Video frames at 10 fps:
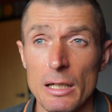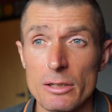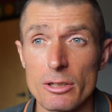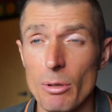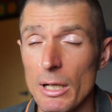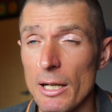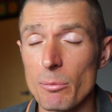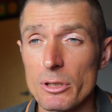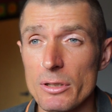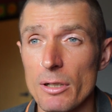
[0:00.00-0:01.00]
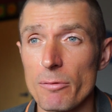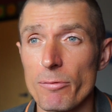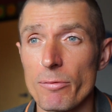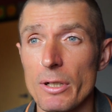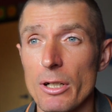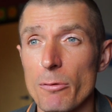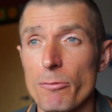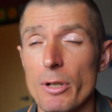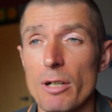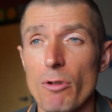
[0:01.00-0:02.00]
So I let him just have,
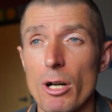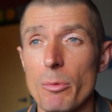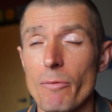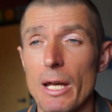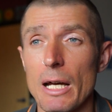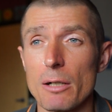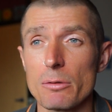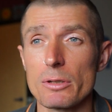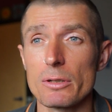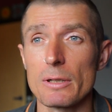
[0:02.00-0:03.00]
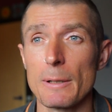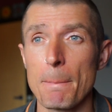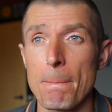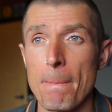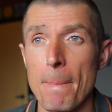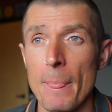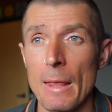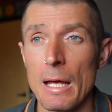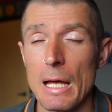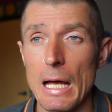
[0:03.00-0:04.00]
free roam of the house.
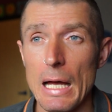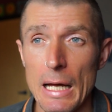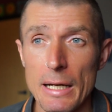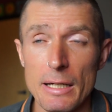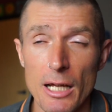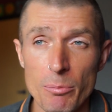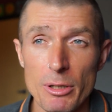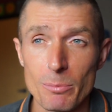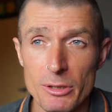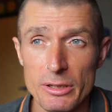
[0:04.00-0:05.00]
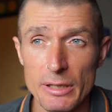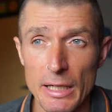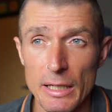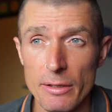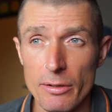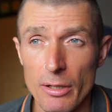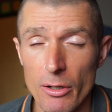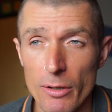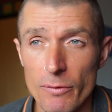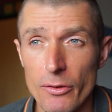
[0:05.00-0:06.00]
And I named him Sid,
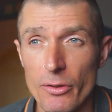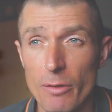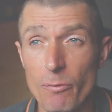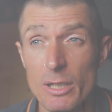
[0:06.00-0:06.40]
after Sid